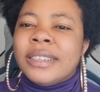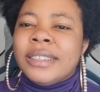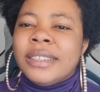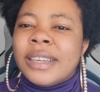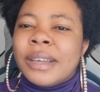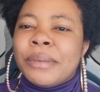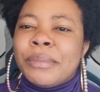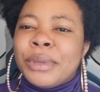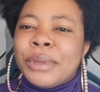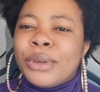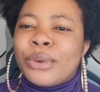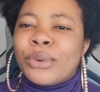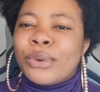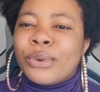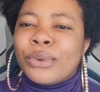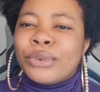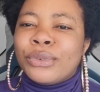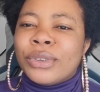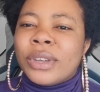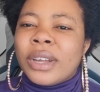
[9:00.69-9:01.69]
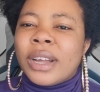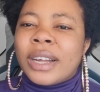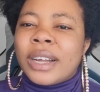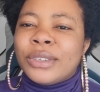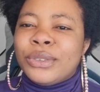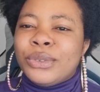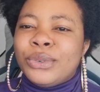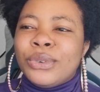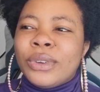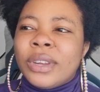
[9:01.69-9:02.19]
Yemi
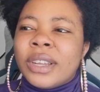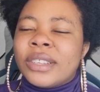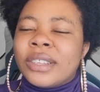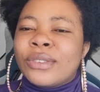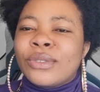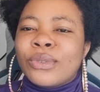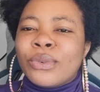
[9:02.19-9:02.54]
and Yulet.